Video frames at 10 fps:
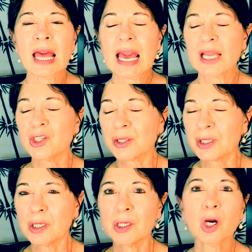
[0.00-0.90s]
and just
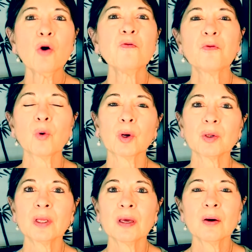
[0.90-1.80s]
go for
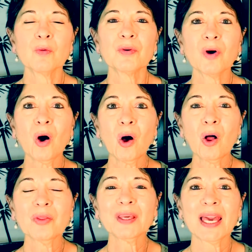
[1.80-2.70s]
it with
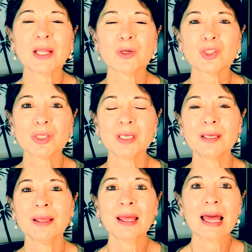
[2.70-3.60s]
all the energy
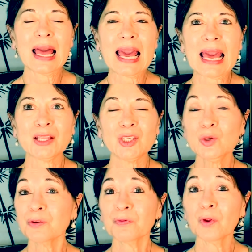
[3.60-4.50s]
and
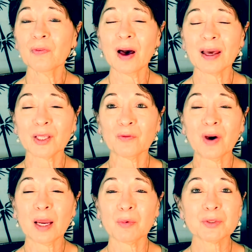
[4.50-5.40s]
youthful you know,
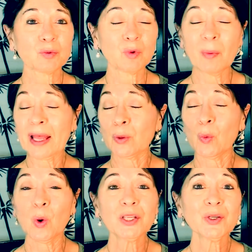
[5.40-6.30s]
vibrance, no matter
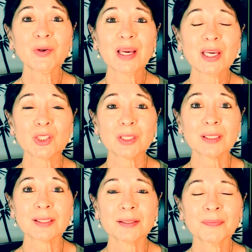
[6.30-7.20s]
what your age
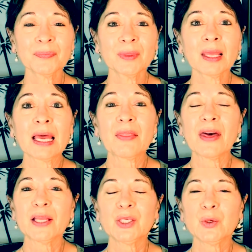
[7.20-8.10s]
is,
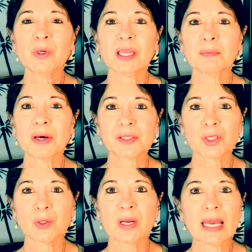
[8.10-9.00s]
that you can
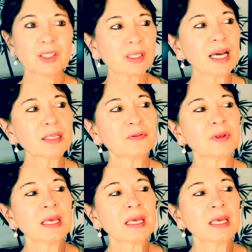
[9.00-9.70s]
muster and you kind of